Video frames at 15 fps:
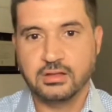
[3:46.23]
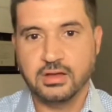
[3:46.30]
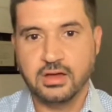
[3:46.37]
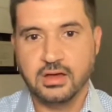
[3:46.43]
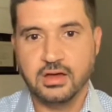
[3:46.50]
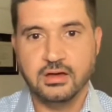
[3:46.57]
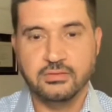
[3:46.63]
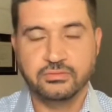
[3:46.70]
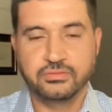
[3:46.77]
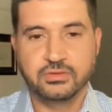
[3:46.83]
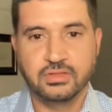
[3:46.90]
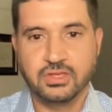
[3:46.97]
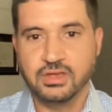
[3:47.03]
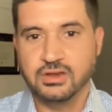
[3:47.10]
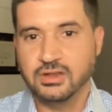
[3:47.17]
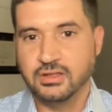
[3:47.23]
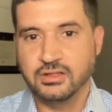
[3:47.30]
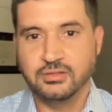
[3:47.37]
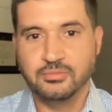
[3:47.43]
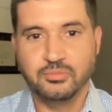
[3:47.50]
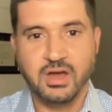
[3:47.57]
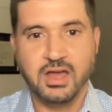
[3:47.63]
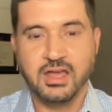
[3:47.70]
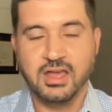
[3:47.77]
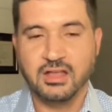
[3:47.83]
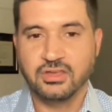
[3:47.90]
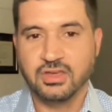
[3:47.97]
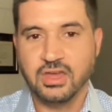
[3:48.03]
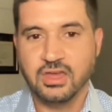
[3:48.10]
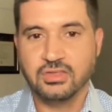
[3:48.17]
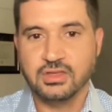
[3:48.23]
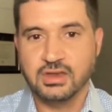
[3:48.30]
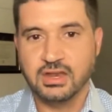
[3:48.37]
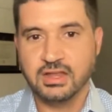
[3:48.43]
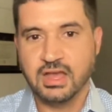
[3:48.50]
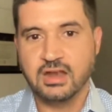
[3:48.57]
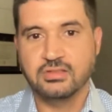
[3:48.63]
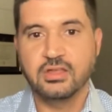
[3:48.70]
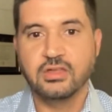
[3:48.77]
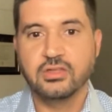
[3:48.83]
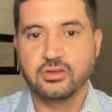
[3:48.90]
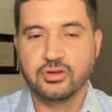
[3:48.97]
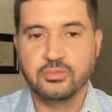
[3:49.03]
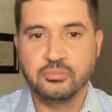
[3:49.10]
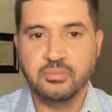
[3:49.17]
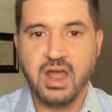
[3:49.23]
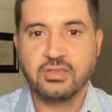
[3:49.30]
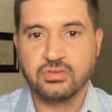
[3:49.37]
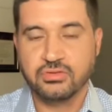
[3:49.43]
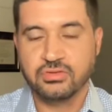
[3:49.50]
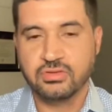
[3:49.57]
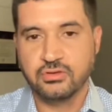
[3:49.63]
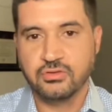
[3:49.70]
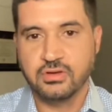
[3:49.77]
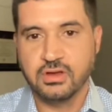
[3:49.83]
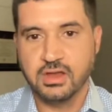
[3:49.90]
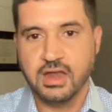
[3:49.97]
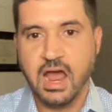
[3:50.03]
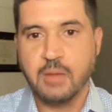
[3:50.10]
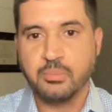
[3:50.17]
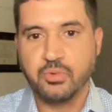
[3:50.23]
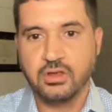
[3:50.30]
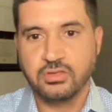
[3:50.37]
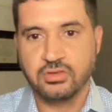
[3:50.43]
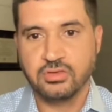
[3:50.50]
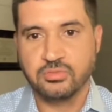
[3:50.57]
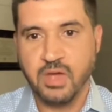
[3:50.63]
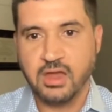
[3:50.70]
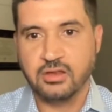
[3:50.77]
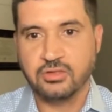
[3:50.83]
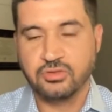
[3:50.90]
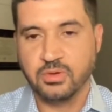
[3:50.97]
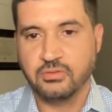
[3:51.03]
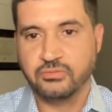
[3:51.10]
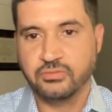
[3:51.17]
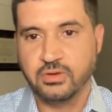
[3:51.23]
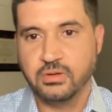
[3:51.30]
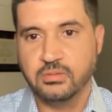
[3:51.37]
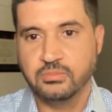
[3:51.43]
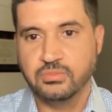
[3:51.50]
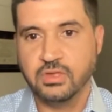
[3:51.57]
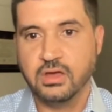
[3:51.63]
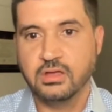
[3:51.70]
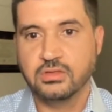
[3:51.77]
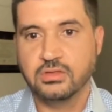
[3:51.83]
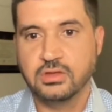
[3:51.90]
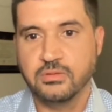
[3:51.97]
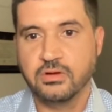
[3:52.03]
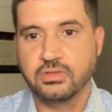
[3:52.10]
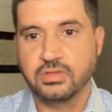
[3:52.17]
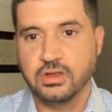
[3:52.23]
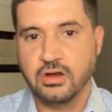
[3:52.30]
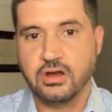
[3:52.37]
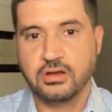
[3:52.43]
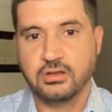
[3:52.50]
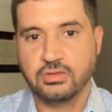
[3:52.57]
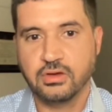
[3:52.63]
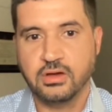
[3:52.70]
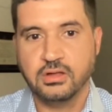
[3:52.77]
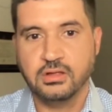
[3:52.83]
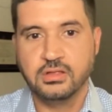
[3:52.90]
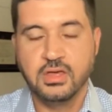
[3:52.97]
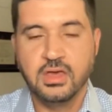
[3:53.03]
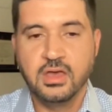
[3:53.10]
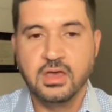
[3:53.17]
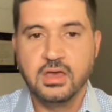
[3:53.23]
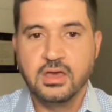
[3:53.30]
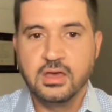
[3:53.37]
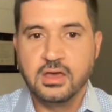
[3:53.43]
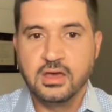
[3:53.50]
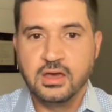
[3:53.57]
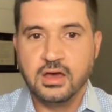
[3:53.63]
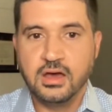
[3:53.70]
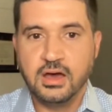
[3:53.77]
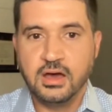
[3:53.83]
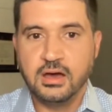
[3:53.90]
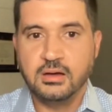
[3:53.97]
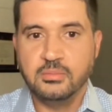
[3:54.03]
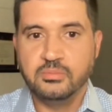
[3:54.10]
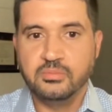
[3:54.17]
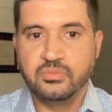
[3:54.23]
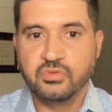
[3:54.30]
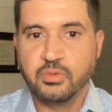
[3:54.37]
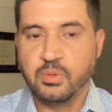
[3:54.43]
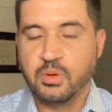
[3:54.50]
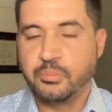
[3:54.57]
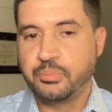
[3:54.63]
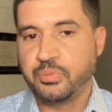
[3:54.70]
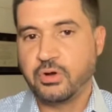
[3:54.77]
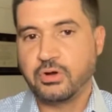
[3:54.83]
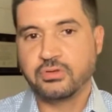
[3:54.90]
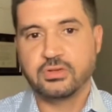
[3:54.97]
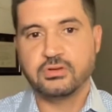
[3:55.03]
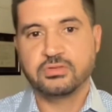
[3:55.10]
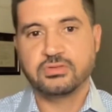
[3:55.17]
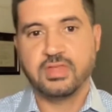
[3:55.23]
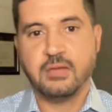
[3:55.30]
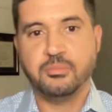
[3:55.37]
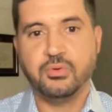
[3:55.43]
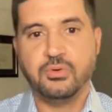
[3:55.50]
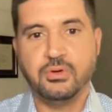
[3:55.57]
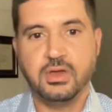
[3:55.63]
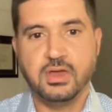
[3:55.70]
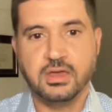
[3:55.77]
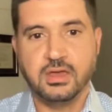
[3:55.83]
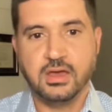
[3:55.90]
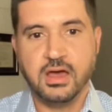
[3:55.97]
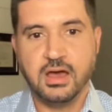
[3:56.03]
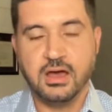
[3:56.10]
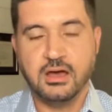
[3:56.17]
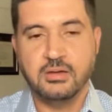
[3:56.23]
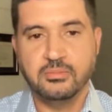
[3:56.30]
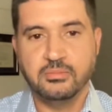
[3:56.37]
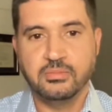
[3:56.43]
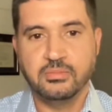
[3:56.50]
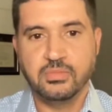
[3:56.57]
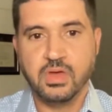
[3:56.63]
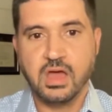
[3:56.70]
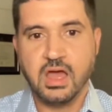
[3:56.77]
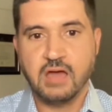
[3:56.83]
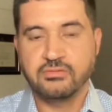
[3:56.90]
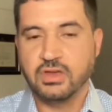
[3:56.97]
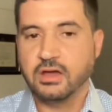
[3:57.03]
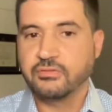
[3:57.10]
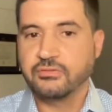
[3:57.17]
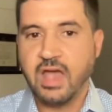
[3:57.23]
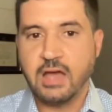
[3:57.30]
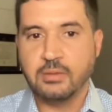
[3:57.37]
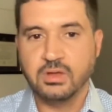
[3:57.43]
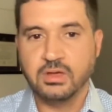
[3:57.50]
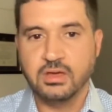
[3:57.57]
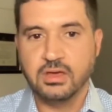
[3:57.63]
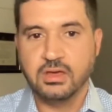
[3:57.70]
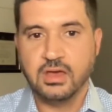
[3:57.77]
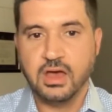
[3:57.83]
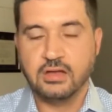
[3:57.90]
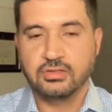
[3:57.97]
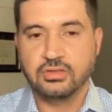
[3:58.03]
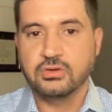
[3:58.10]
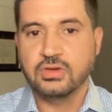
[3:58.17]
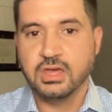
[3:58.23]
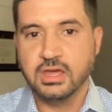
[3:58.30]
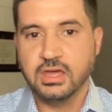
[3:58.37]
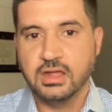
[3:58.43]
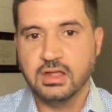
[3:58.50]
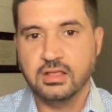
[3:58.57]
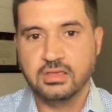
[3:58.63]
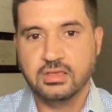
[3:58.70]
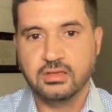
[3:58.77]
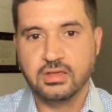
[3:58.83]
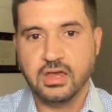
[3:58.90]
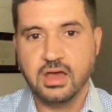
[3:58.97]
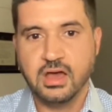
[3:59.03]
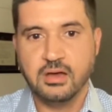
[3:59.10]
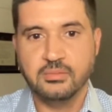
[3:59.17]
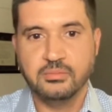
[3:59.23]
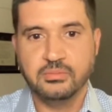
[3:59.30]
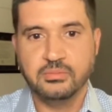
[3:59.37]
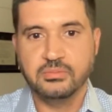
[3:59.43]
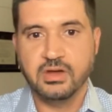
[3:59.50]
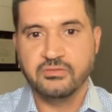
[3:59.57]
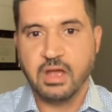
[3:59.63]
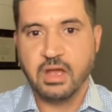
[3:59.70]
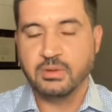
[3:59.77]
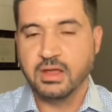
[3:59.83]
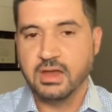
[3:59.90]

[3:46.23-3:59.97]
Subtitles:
of continuing my education and got another master's degree in operations management from the University of Arkansas. From a personal standpoint, I have a young family, 2 kids. My family and